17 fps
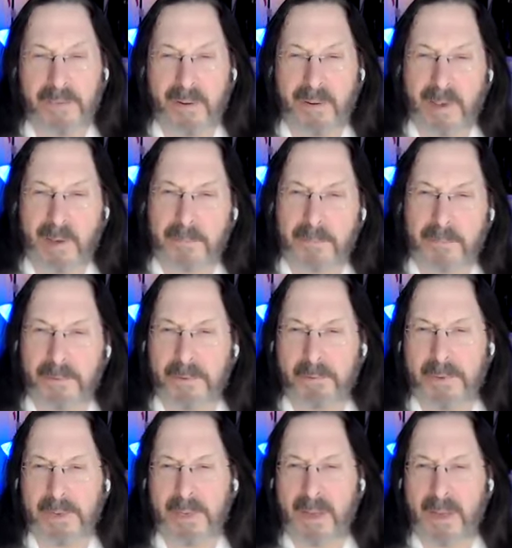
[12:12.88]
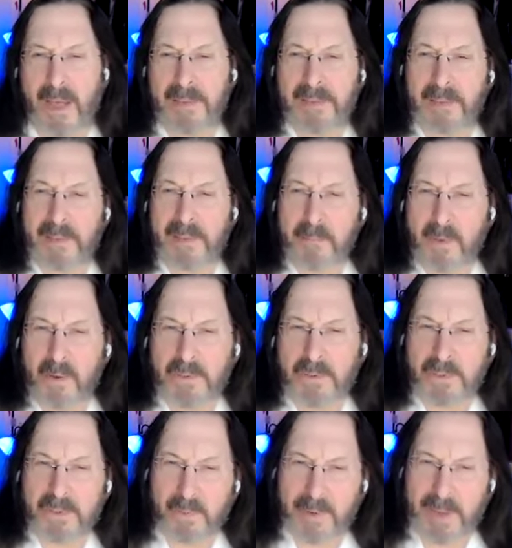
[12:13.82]
It's very helpful to realize that the
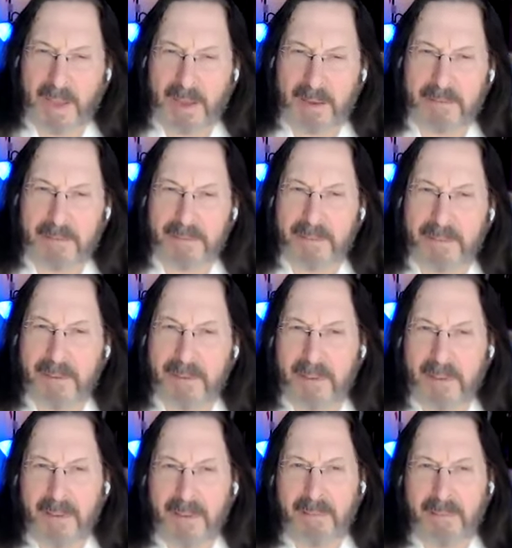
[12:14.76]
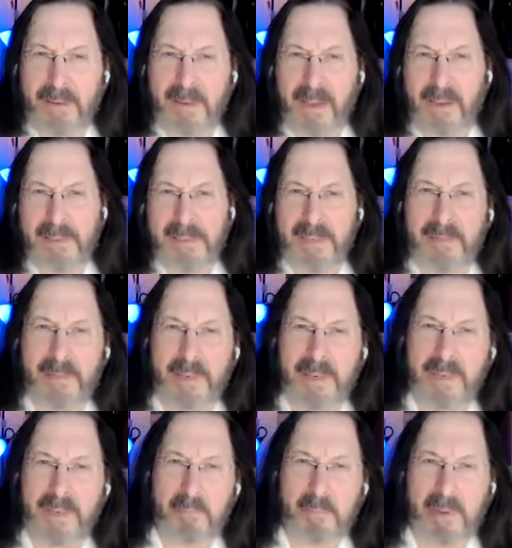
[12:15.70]
emotions we have, the
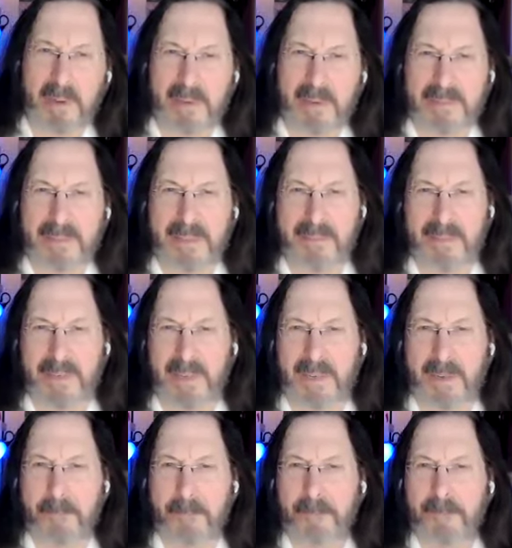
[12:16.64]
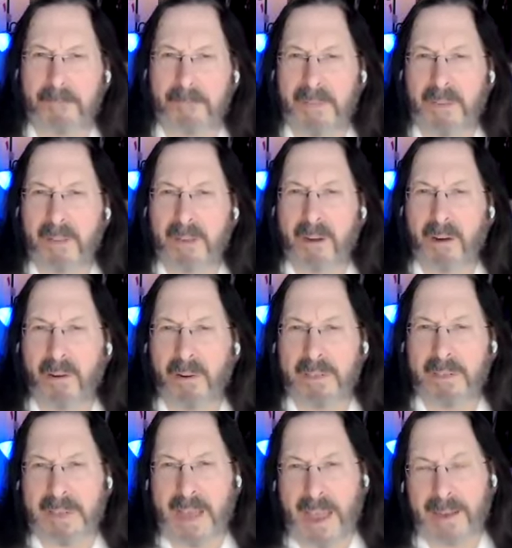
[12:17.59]
negativity and positivity, are
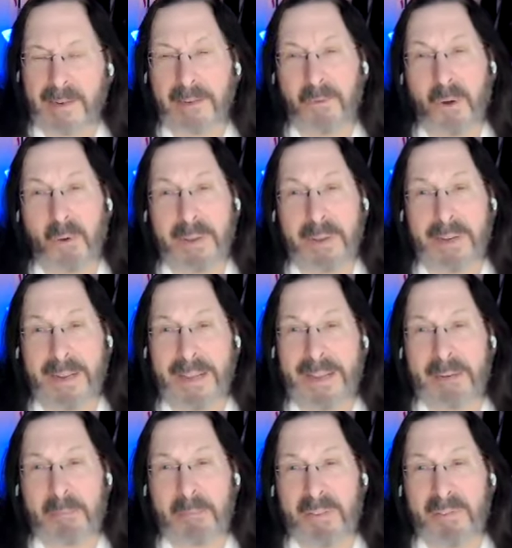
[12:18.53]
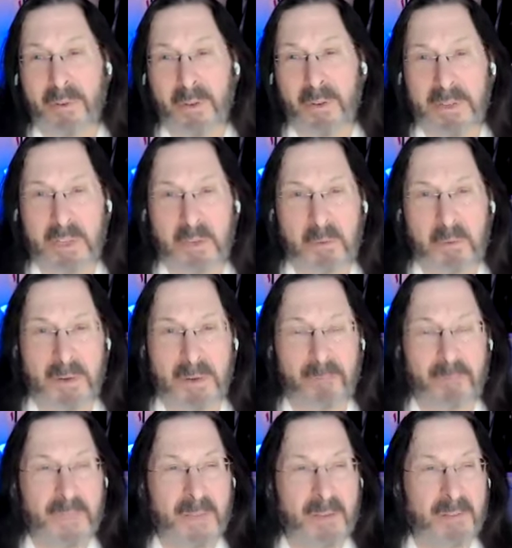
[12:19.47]
exactly what we need to be fully human
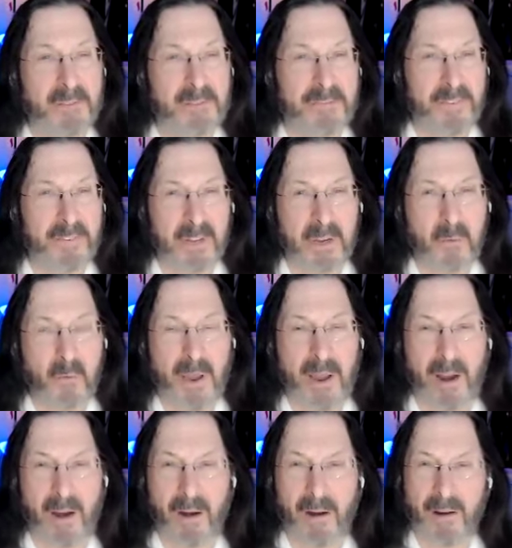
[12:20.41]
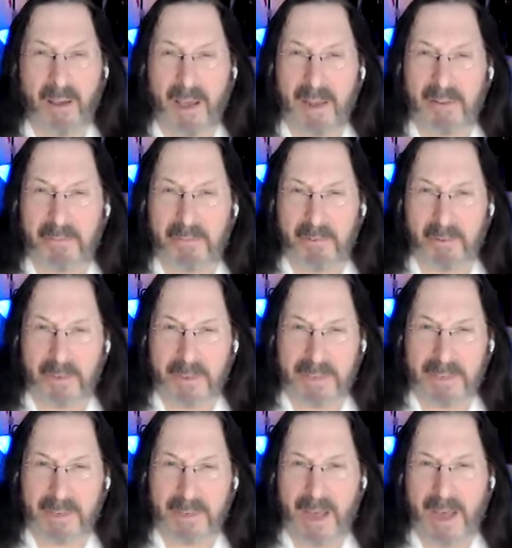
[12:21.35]
fully aware and
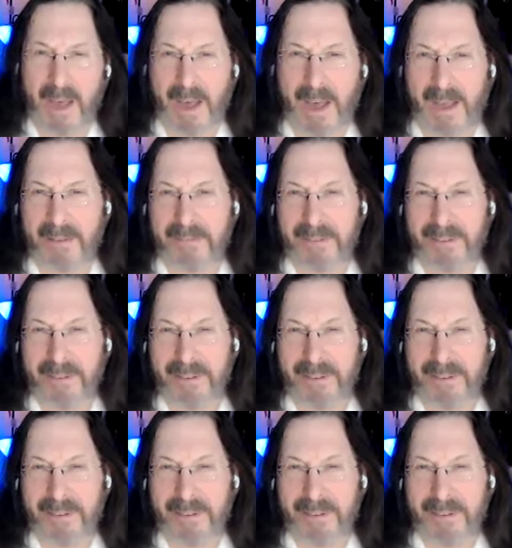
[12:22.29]
fully alive.